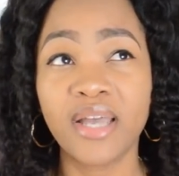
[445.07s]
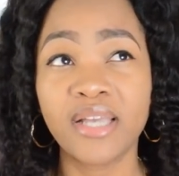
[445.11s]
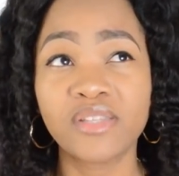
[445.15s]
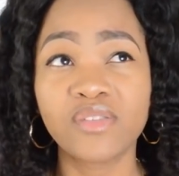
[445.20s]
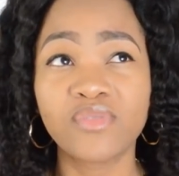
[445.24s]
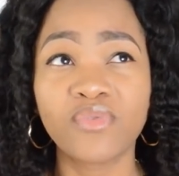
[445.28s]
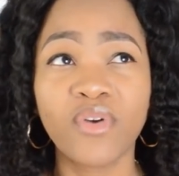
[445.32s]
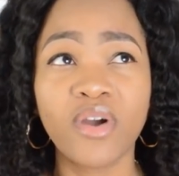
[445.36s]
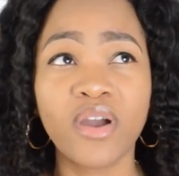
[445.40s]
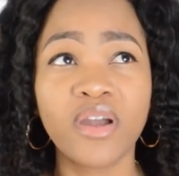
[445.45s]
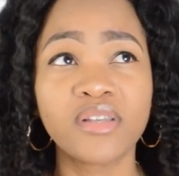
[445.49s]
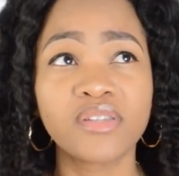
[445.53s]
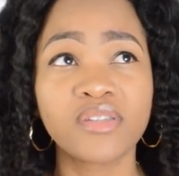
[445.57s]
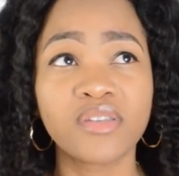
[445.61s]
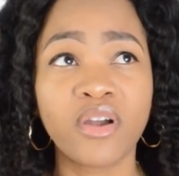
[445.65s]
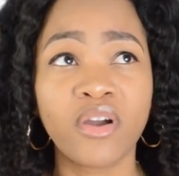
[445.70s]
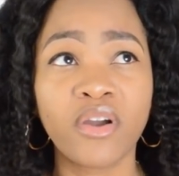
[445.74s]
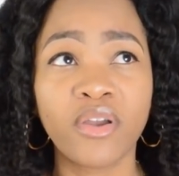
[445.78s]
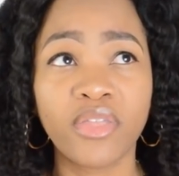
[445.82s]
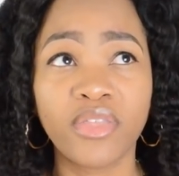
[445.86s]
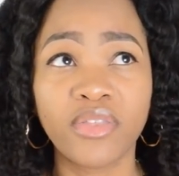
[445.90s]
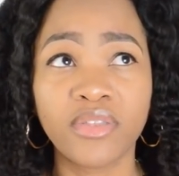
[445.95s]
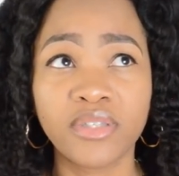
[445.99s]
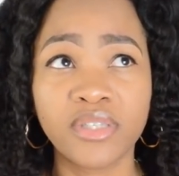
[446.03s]
as far as
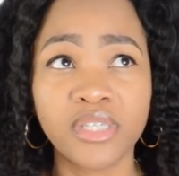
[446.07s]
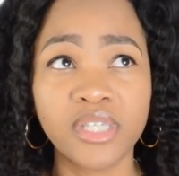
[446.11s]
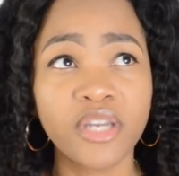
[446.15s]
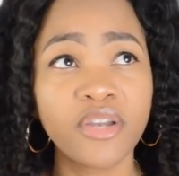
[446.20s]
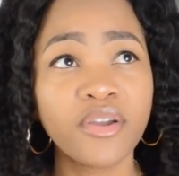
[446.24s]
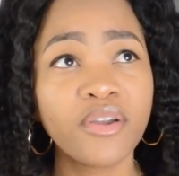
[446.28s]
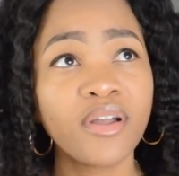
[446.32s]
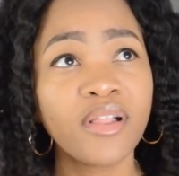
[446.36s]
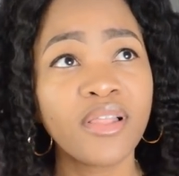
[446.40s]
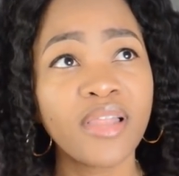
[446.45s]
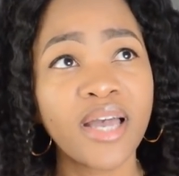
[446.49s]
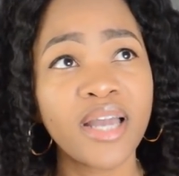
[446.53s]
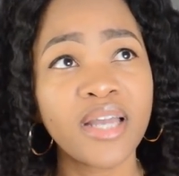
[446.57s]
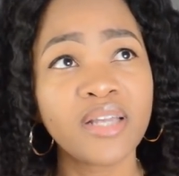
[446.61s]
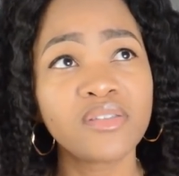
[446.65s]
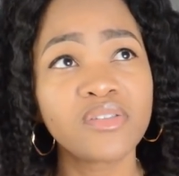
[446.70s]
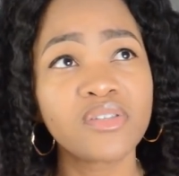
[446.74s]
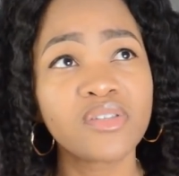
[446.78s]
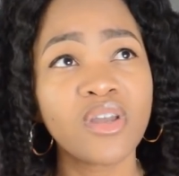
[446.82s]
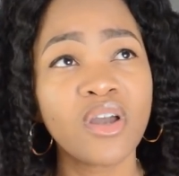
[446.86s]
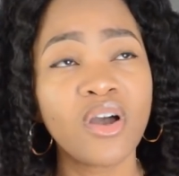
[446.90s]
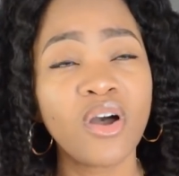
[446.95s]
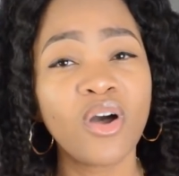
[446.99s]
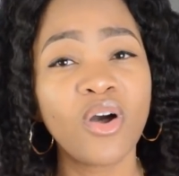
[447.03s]
our arterial
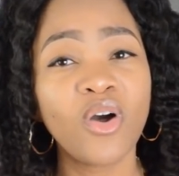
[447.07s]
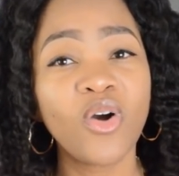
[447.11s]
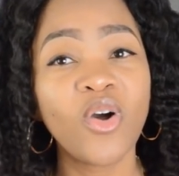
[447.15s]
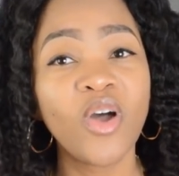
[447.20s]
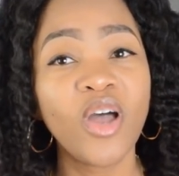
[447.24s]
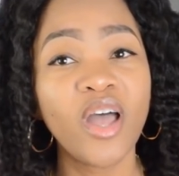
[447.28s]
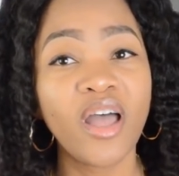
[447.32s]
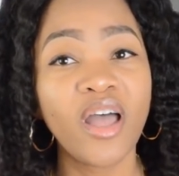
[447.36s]
lines go,